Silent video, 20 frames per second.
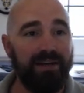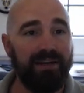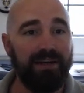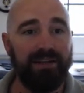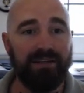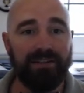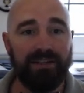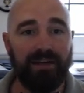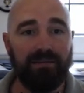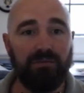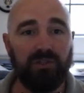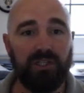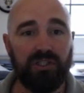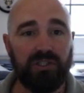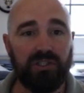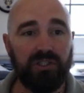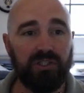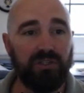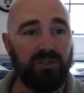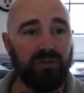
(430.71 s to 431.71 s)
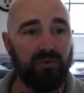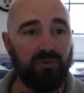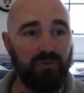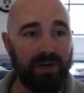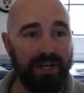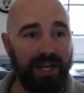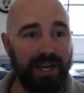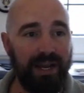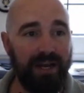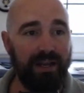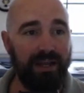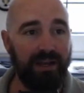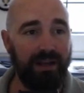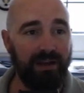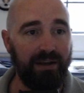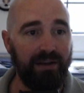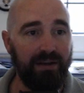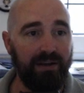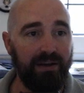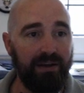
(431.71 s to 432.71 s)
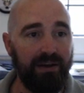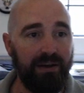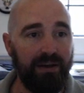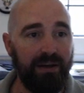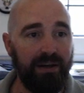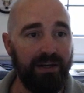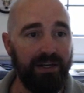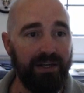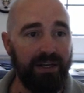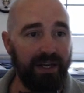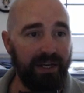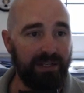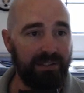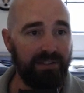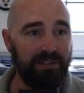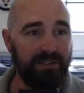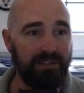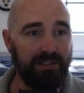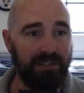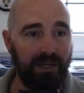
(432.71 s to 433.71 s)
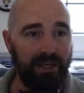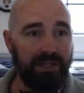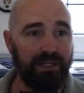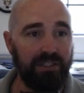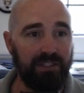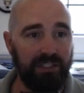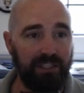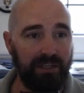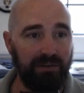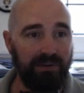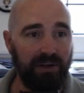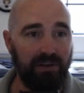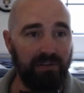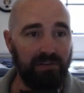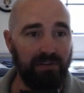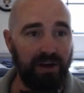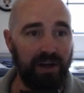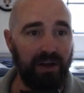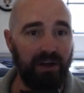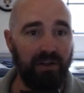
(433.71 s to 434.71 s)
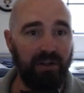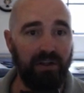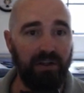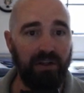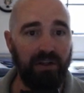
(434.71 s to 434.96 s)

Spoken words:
is I'm just creating an index.html file.